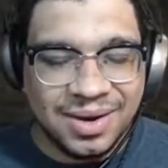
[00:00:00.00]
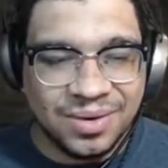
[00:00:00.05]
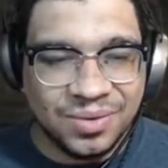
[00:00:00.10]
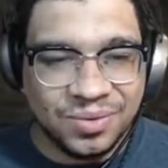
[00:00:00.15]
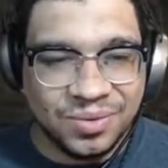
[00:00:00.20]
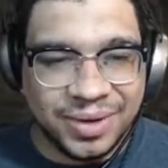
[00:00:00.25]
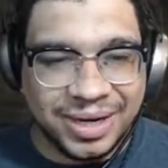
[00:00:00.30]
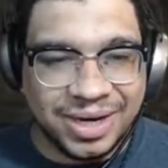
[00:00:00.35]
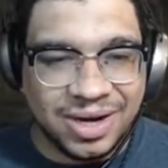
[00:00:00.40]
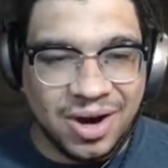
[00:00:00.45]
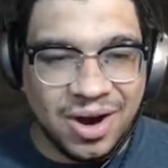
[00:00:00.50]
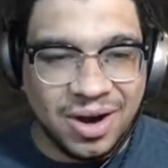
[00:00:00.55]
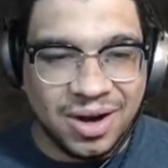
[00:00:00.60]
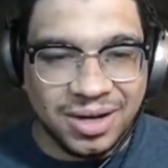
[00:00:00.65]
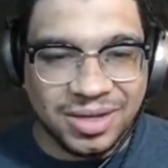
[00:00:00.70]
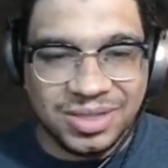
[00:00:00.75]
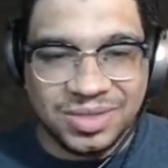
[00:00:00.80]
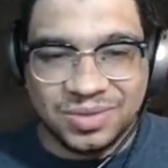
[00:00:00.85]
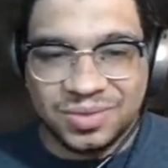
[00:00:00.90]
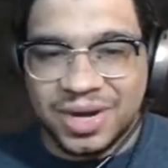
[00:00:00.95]

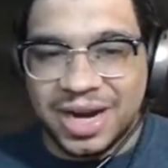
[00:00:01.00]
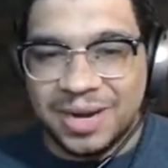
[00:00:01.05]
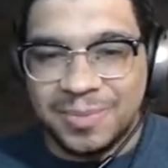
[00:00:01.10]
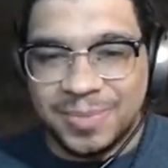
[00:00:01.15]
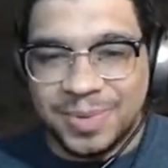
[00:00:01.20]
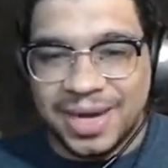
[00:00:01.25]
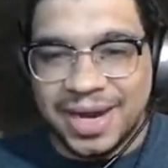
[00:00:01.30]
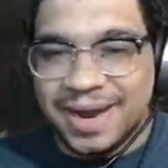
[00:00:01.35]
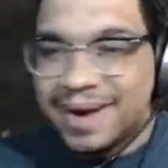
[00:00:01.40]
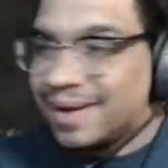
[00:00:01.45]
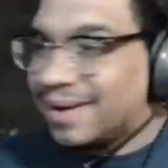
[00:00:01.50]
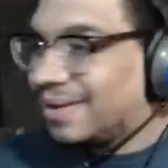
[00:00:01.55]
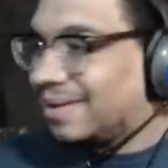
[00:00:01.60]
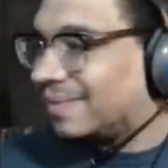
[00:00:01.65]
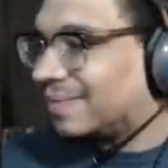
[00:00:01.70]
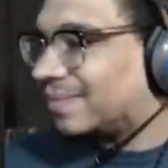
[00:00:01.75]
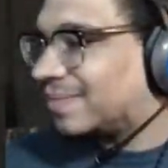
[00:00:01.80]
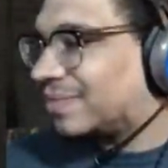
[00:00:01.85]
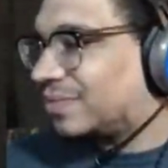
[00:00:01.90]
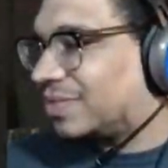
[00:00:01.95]
Ricard's rapier.
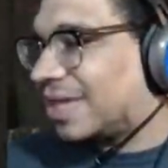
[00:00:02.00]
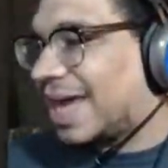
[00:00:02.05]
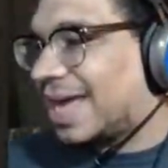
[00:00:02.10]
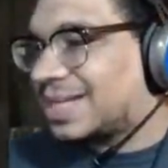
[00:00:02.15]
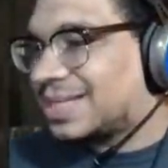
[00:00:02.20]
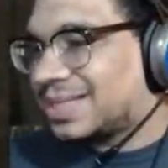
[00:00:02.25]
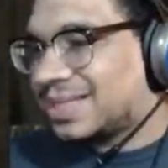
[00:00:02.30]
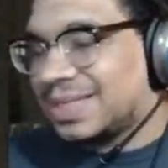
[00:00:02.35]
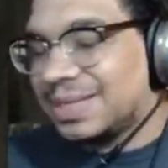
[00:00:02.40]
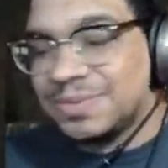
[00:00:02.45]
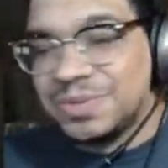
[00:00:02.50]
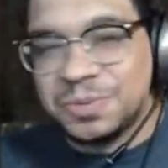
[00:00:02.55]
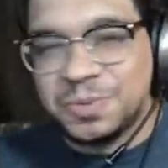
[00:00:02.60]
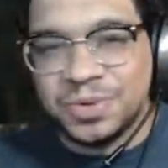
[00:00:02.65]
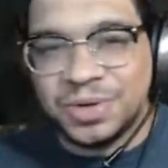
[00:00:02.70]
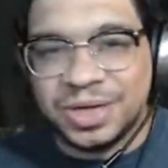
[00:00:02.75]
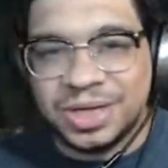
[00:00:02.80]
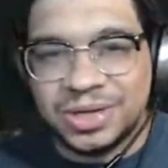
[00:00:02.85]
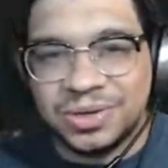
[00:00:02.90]
That seems pretty